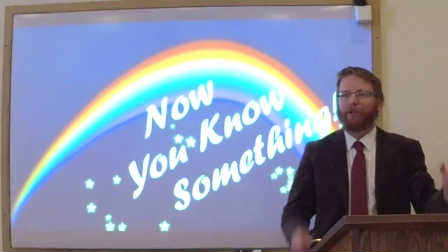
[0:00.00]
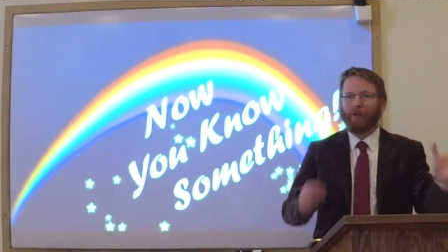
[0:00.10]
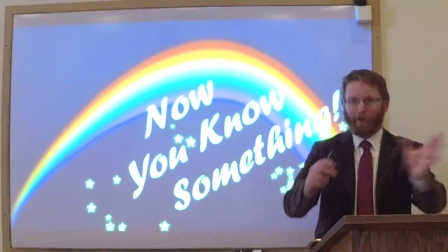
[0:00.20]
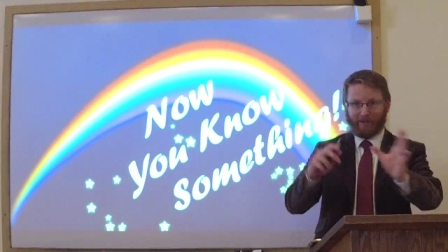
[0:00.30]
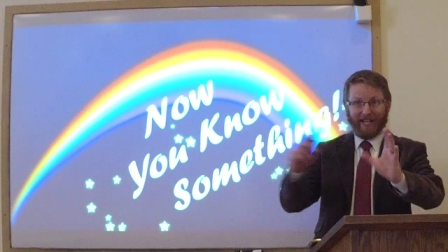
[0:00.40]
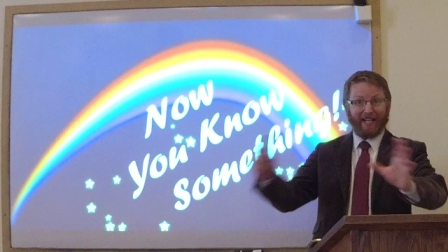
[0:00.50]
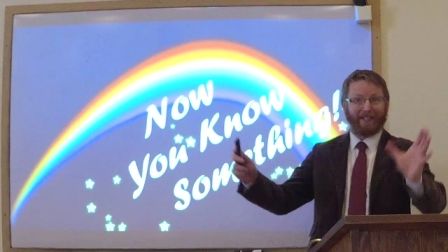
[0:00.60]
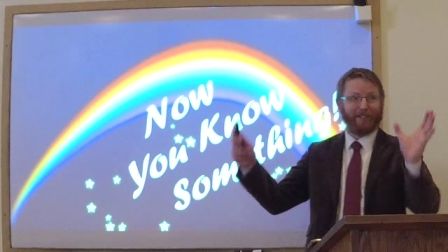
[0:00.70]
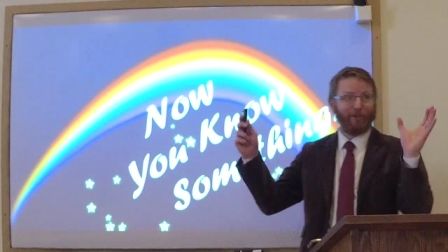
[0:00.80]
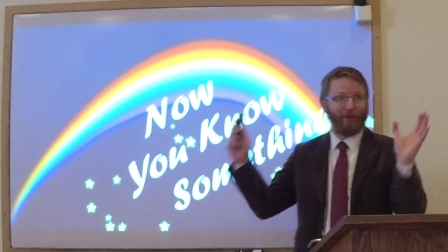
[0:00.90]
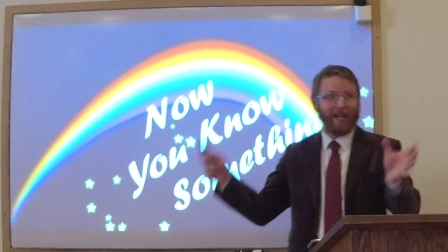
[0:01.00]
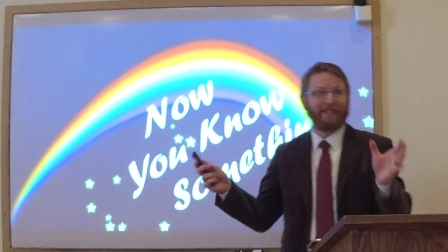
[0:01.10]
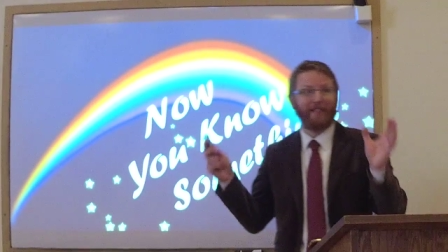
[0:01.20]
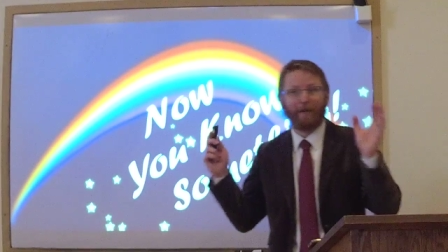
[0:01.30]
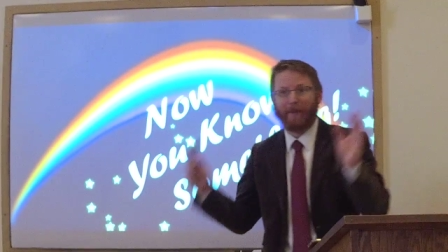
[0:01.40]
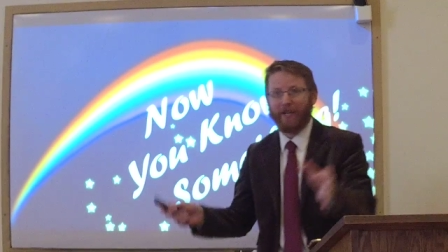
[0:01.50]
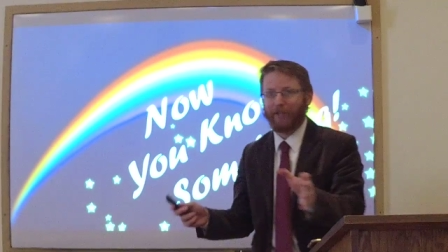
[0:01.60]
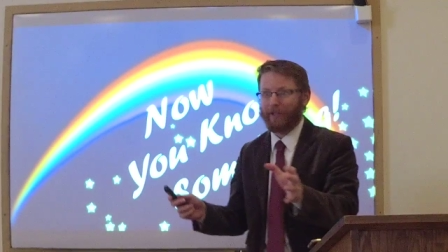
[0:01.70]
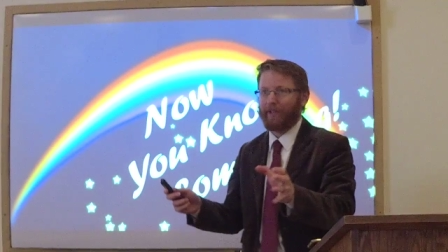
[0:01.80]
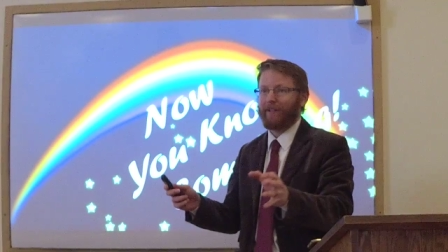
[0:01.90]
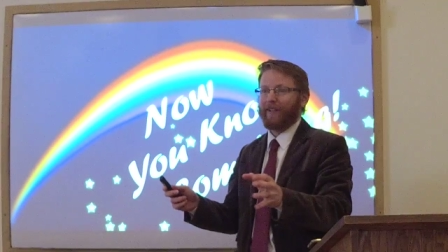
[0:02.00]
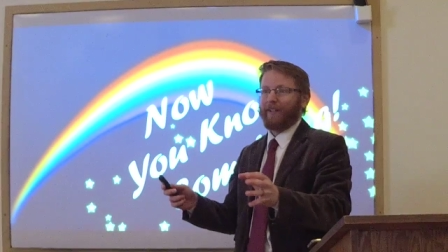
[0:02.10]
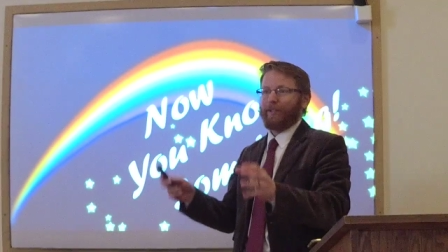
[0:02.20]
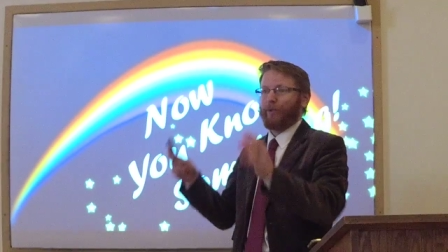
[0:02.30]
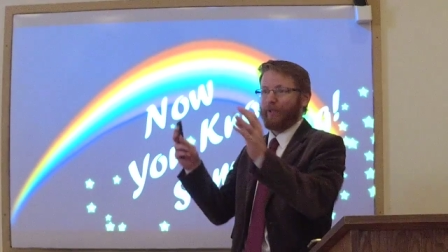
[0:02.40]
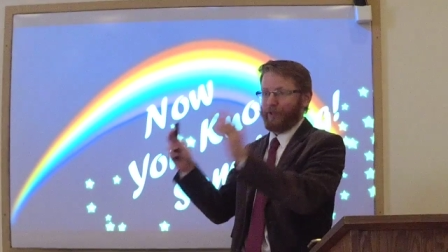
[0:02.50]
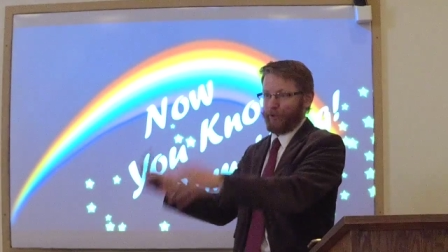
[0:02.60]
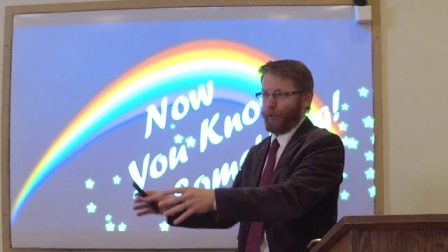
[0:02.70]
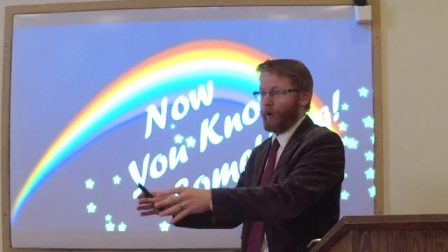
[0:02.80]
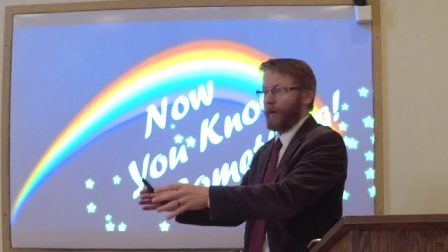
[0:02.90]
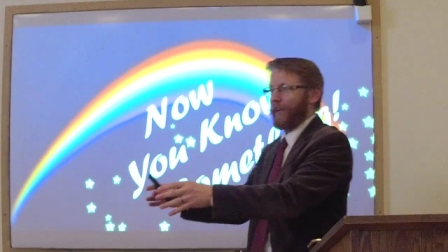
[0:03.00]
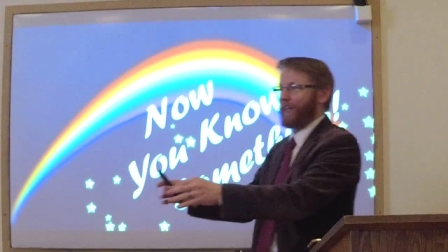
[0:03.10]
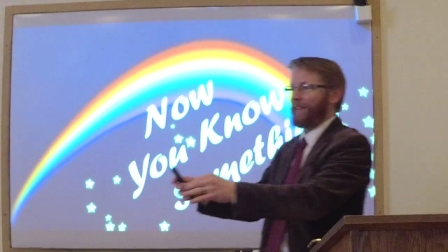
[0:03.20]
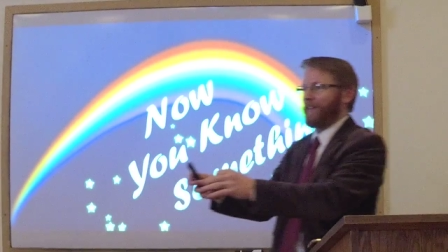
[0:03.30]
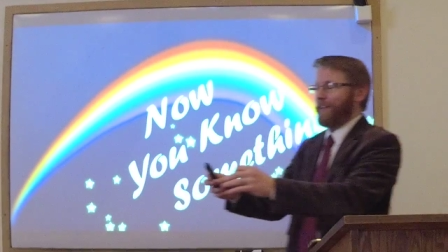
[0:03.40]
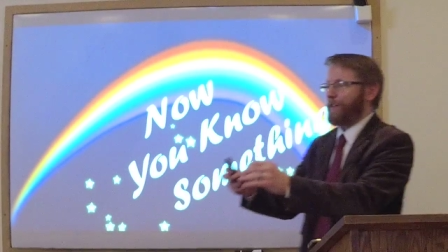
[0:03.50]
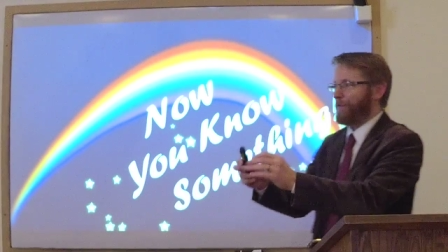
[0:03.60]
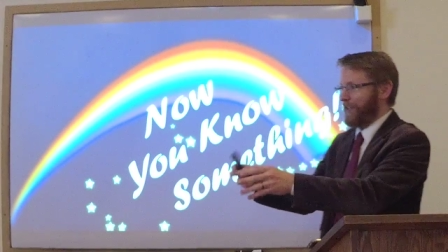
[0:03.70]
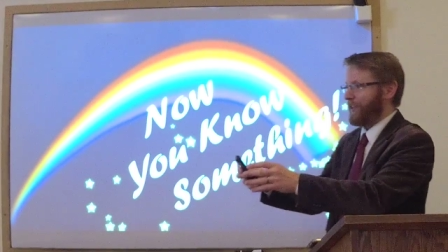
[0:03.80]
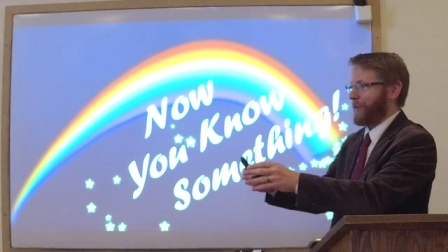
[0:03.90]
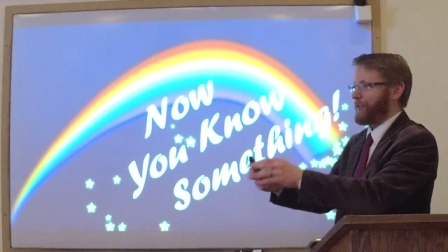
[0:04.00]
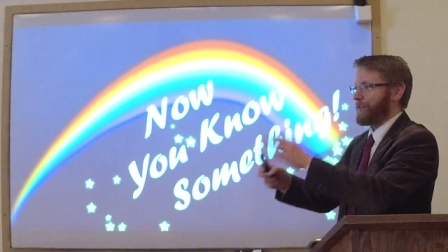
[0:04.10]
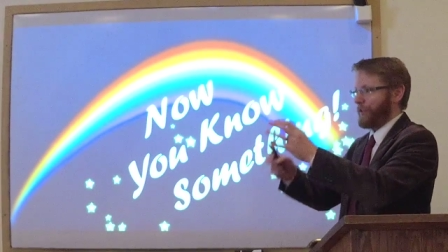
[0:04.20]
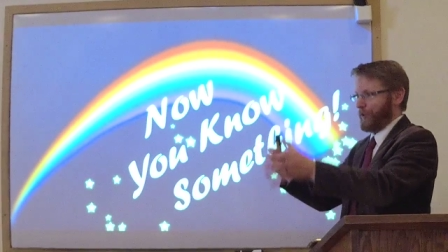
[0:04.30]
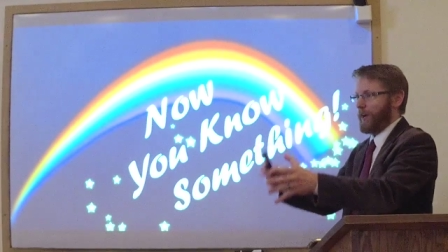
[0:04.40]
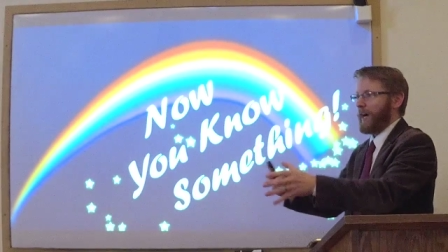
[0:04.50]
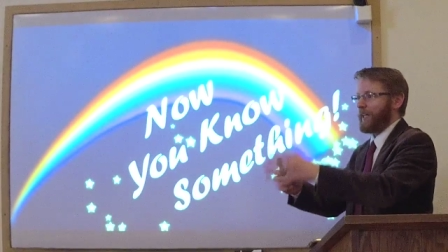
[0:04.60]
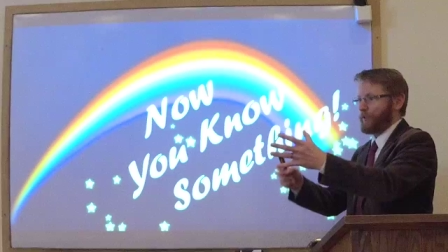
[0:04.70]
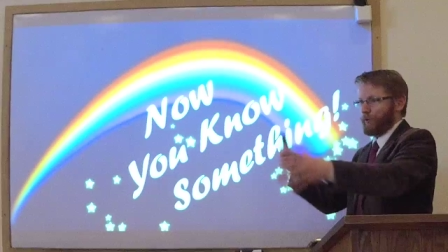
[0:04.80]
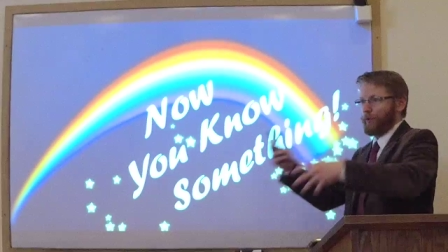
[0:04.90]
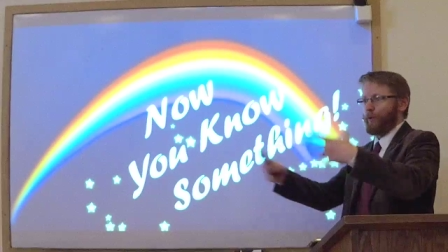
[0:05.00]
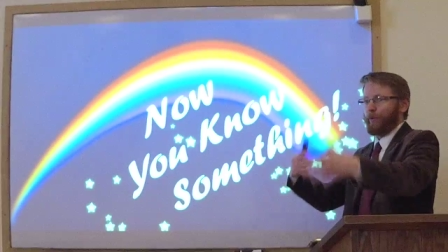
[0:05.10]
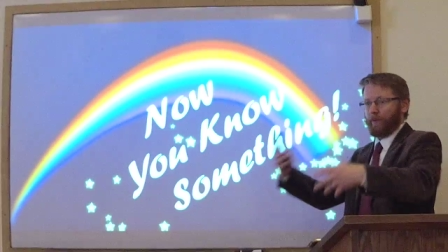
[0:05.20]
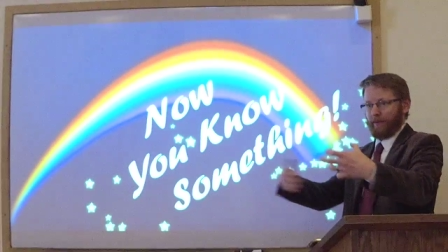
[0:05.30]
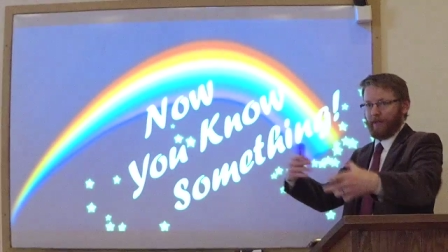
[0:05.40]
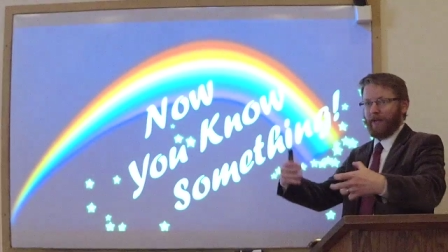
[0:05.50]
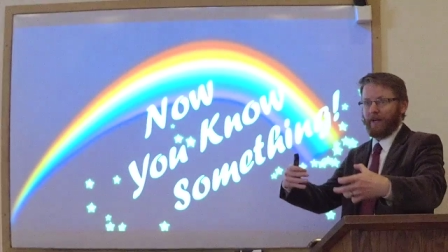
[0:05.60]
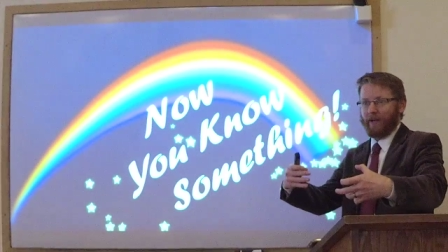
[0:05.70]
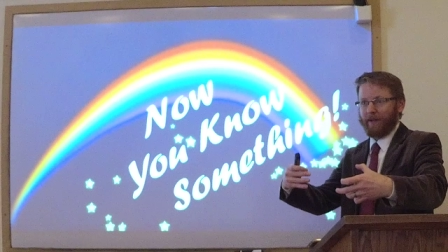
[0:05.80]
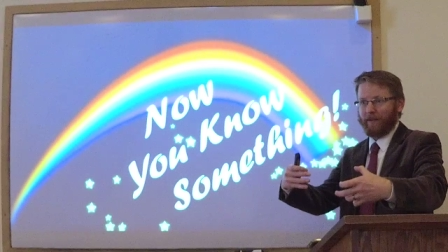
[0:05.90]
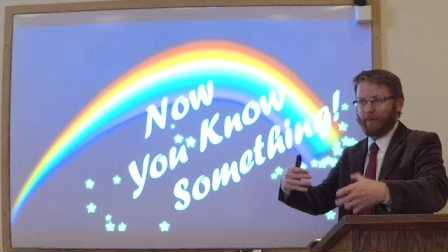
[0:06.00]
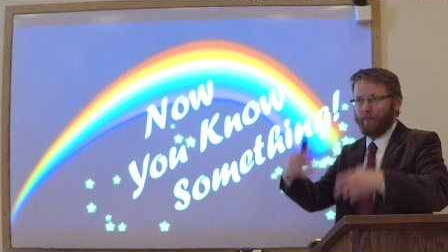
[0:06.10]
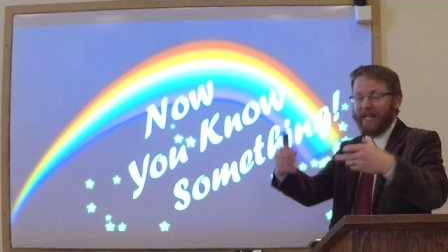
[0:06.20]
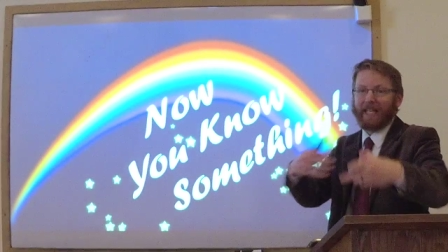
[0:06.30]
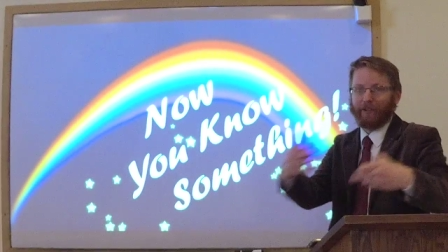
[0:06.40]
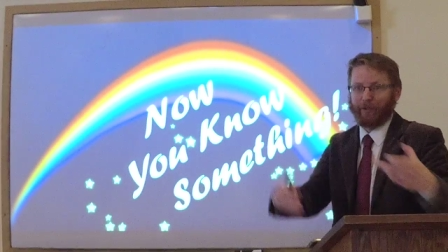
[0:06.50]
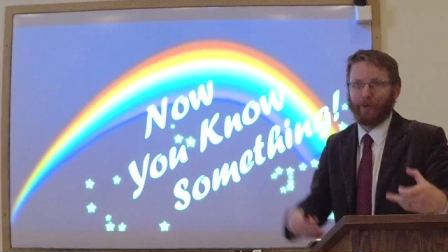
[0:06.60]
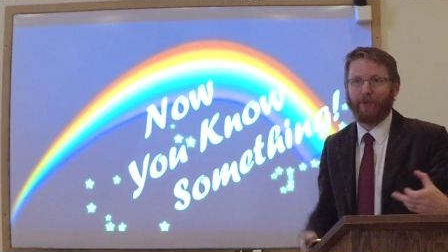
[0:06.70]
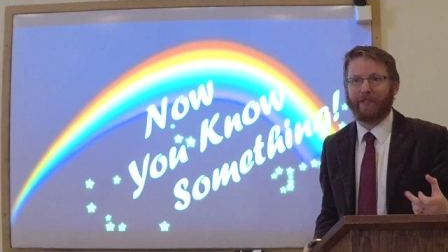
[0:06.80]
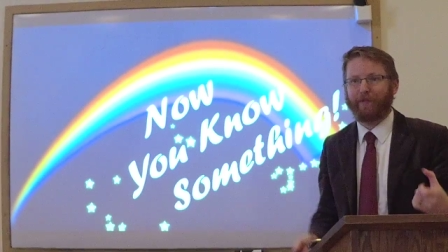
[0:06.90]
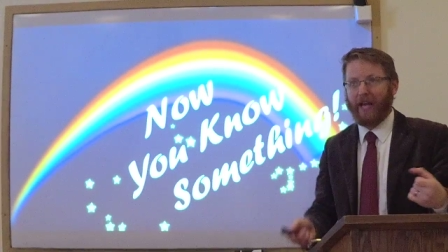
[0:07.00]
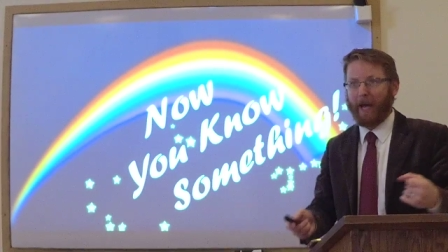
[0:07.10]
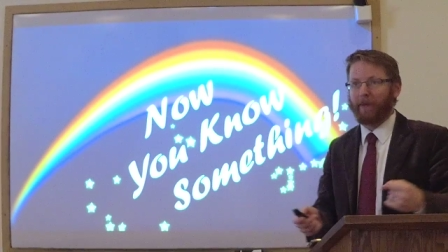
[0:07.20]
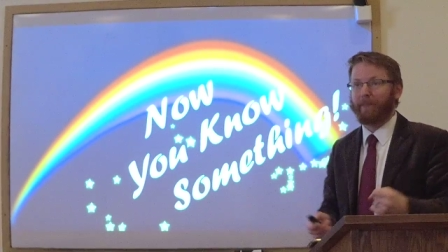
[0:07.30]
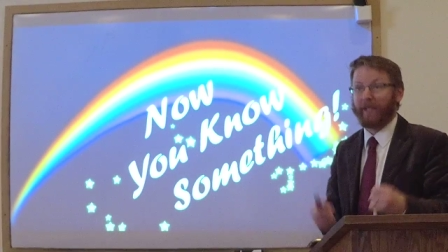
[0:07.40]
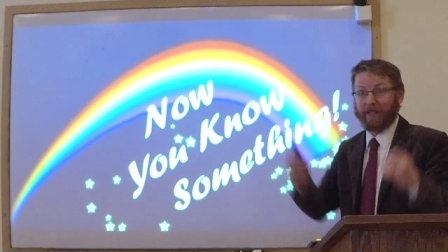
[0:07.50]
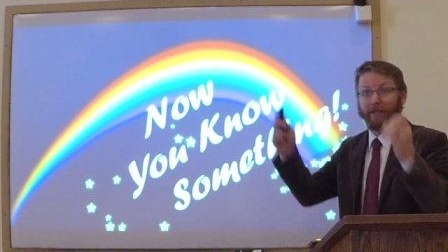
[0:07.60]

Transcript: don't take this drastic measure to destroy the vineyards to try to uh, make it through this famine because